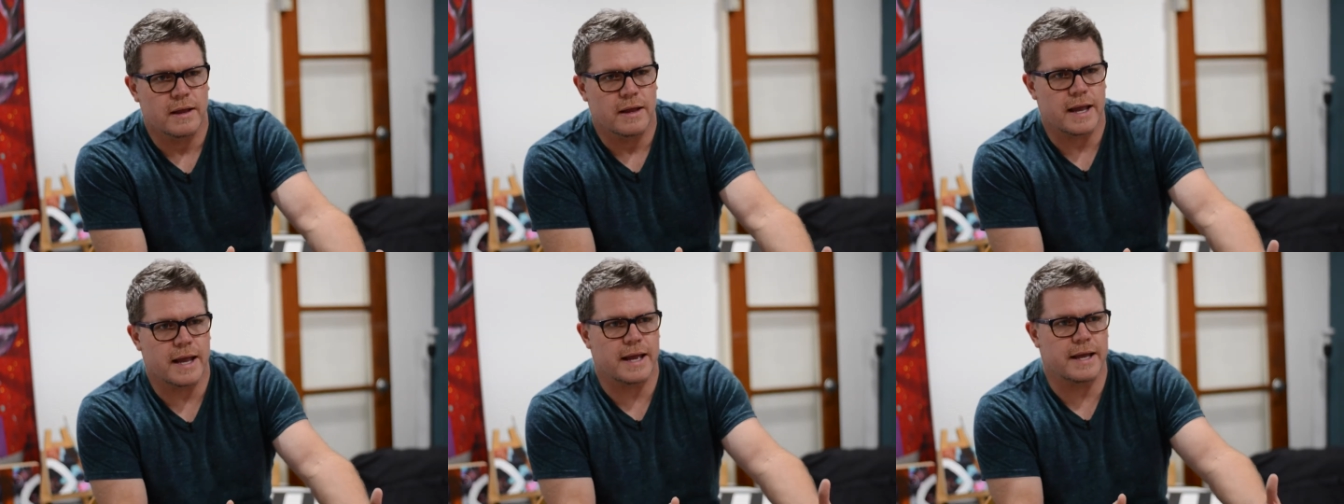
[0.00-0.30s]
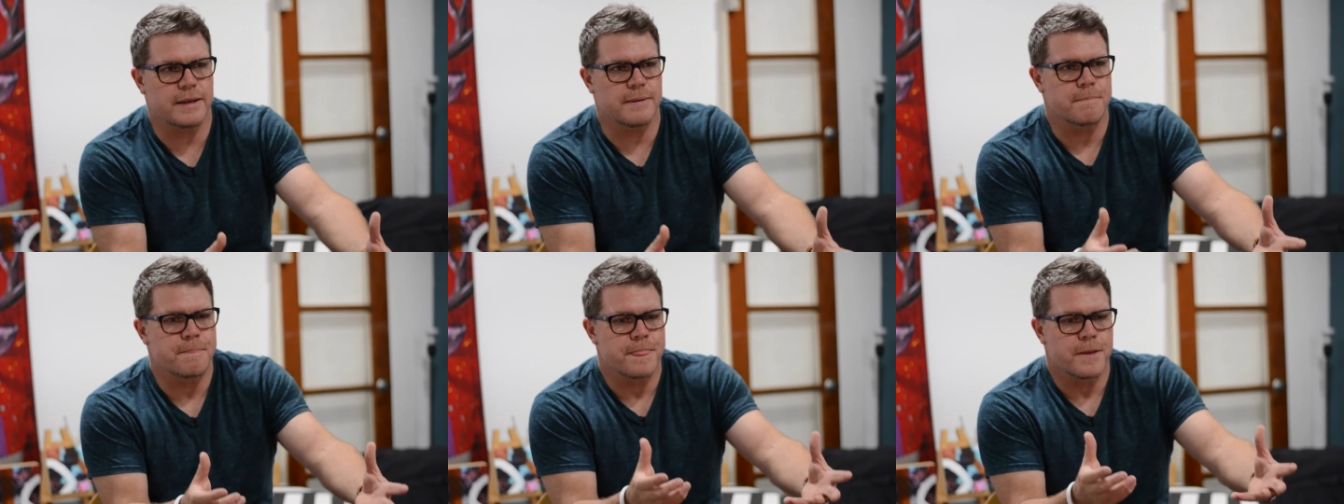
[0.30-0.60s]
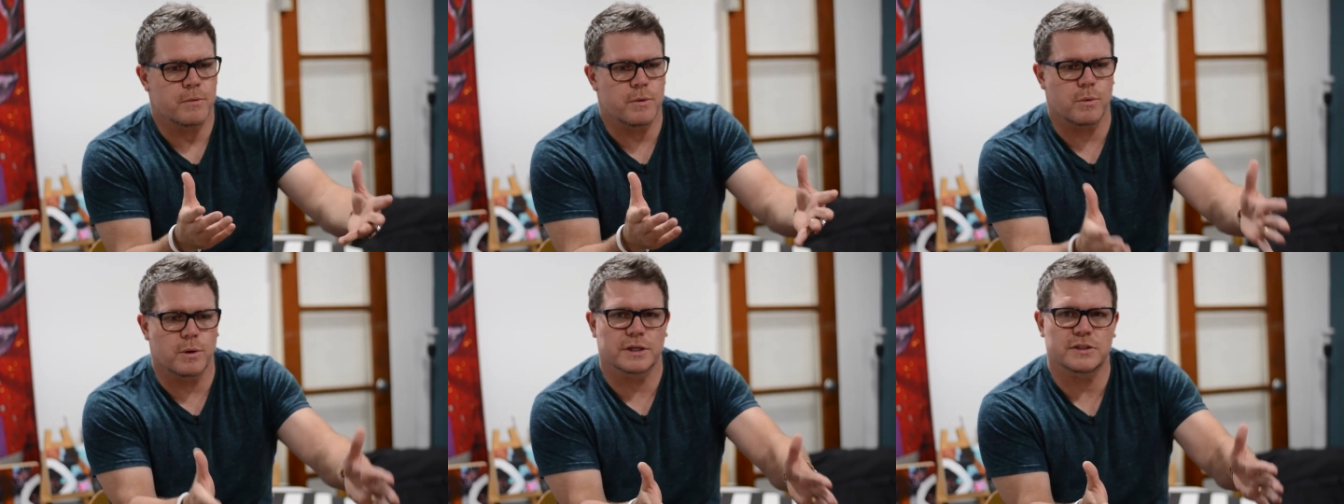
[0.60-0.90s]
And
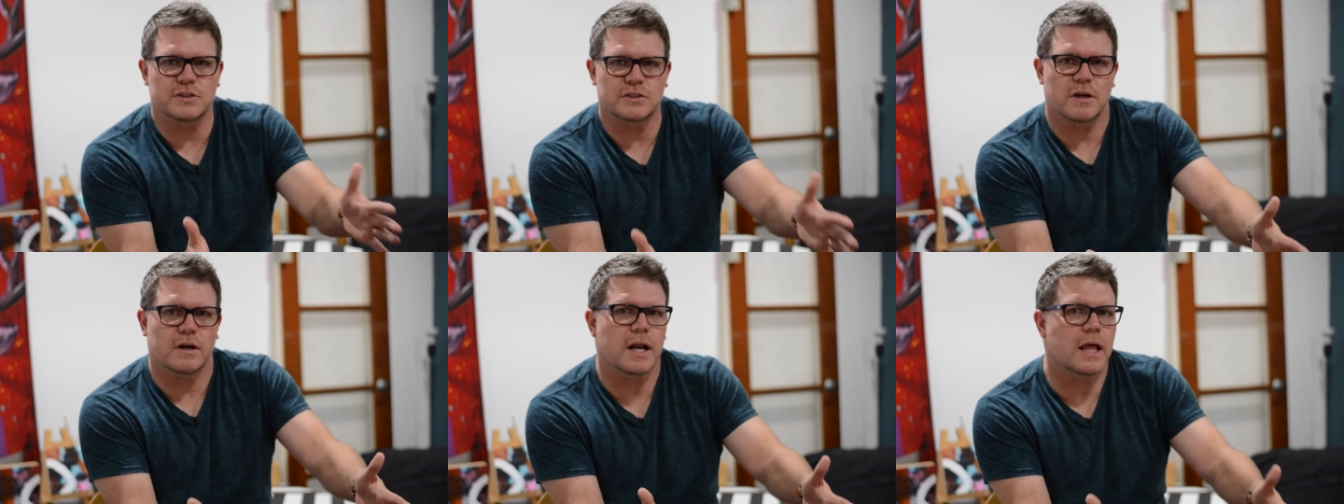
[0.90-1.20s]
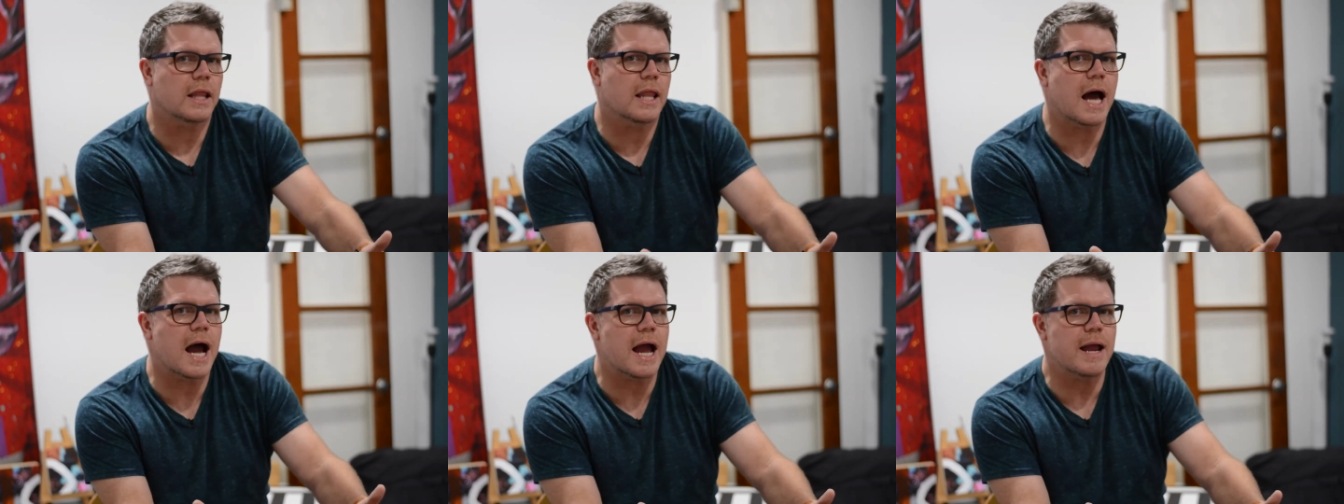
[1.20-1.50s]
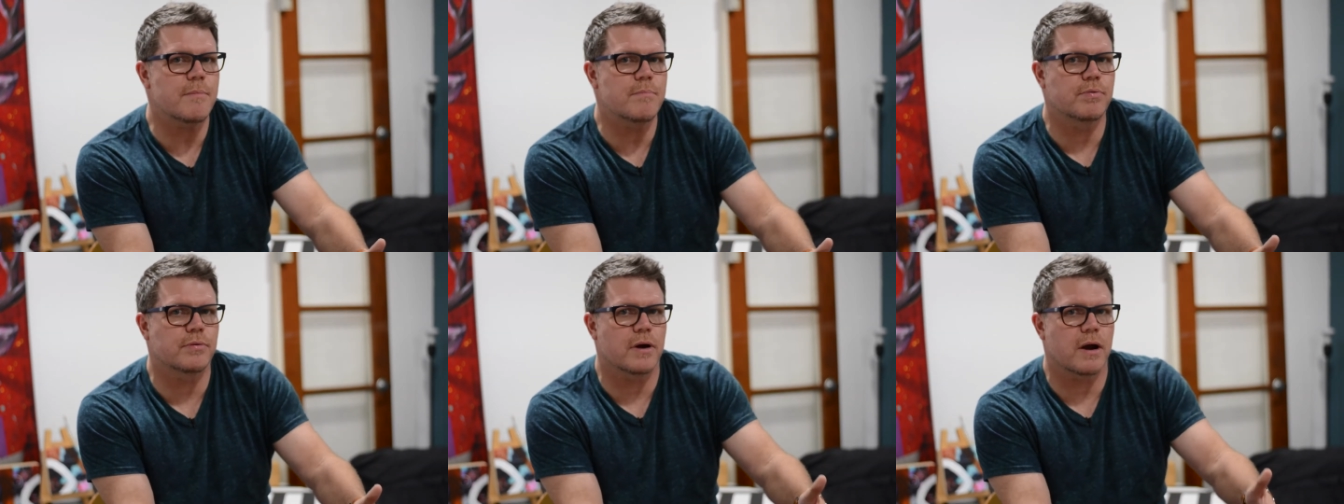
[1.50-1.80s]
we want to start a
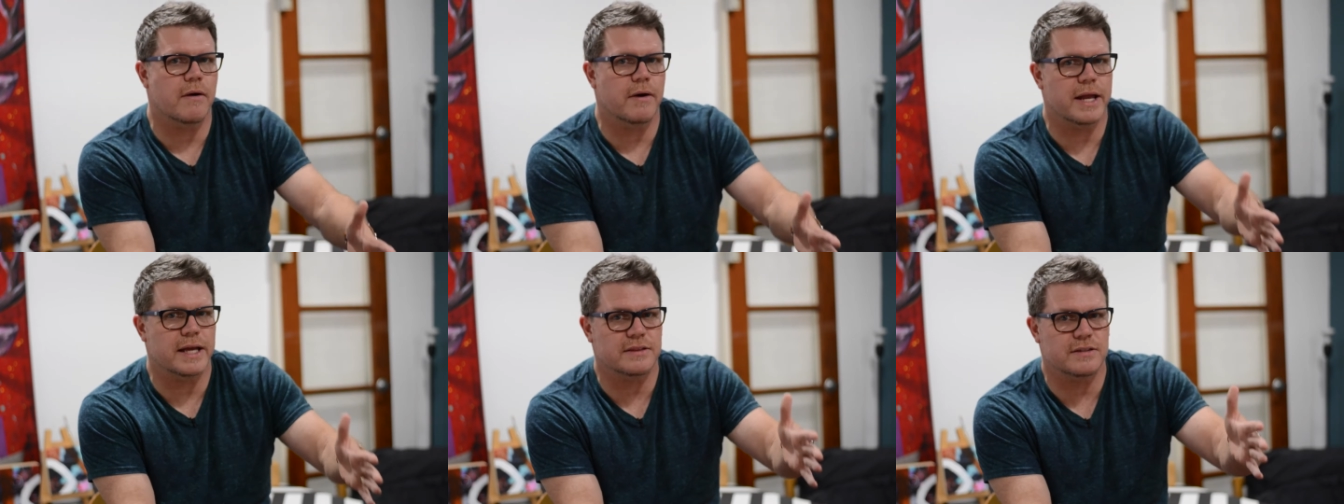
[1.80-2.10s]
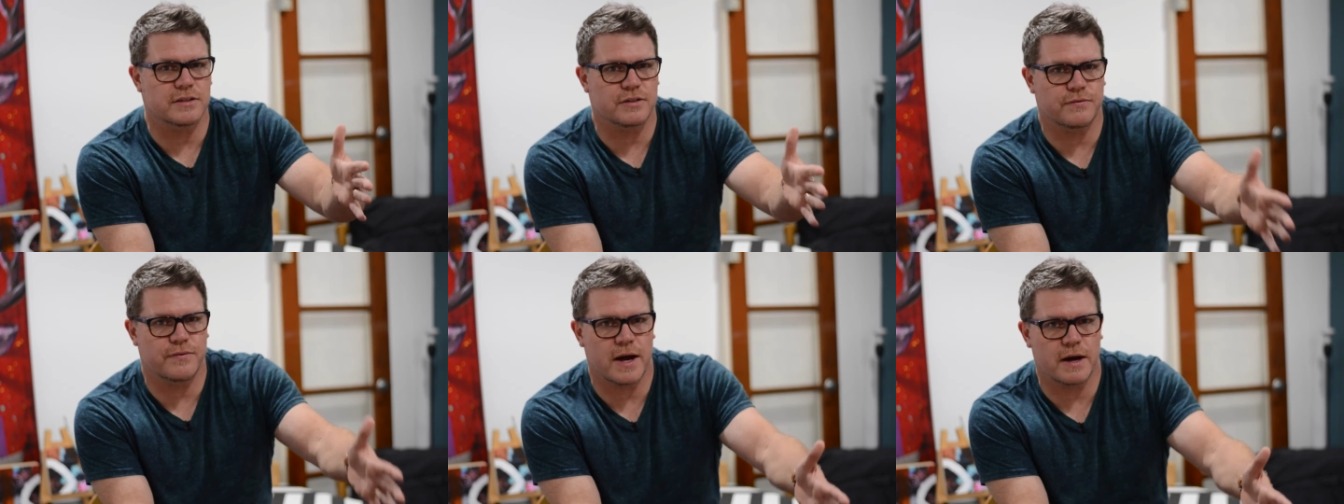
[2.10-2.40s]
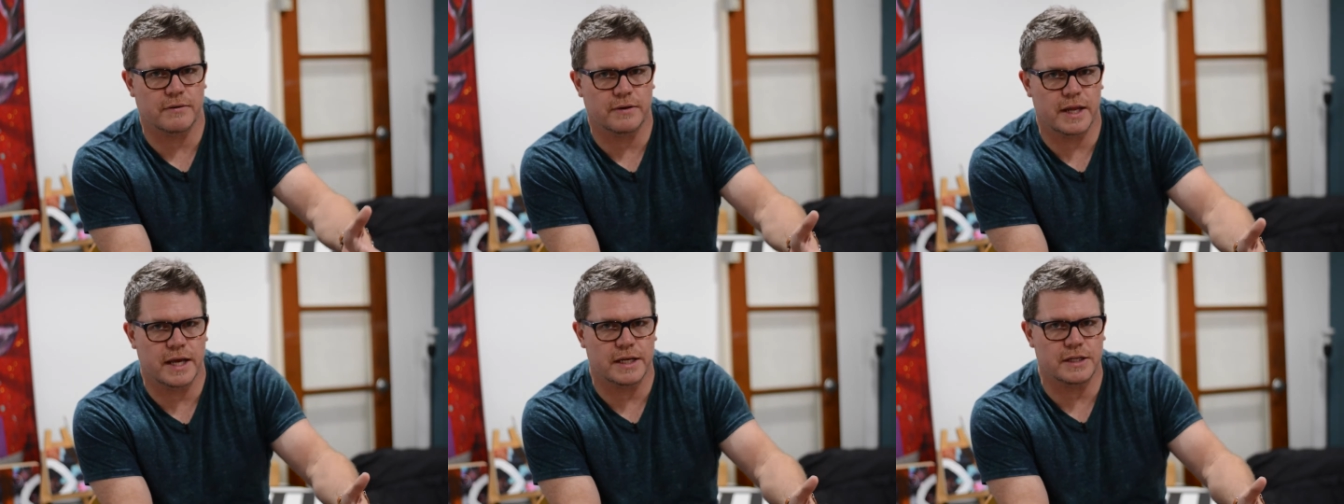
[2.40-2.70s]
library at this
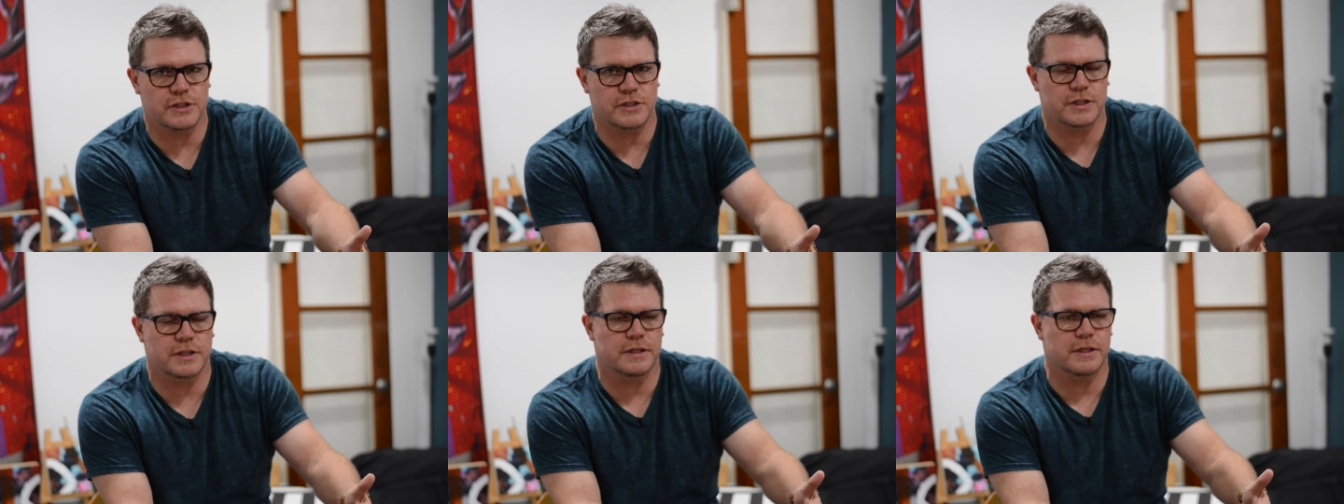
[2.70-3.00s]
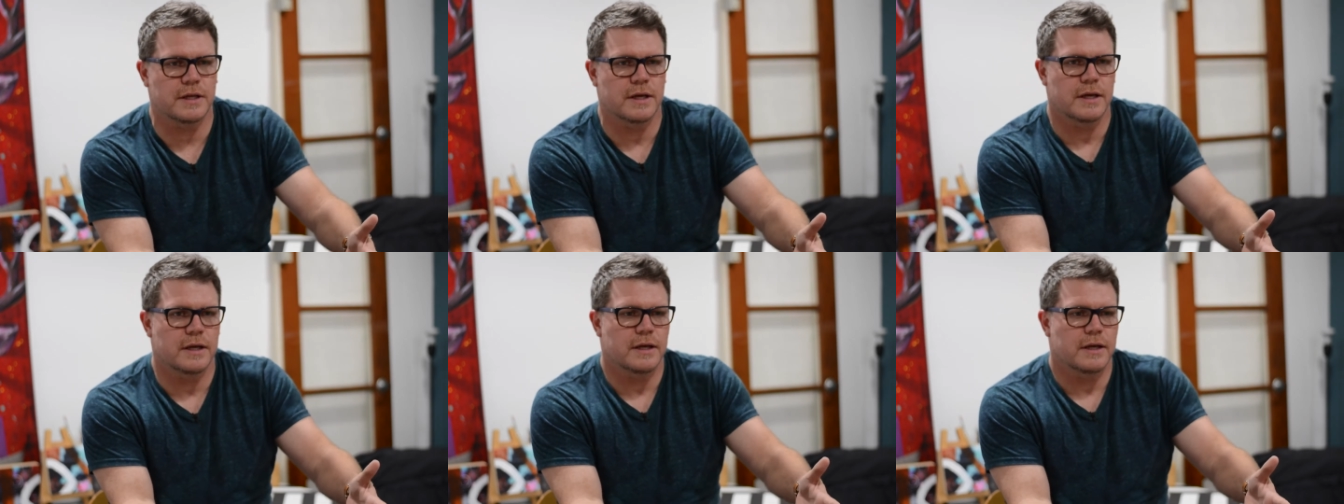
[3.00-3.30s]
foundation,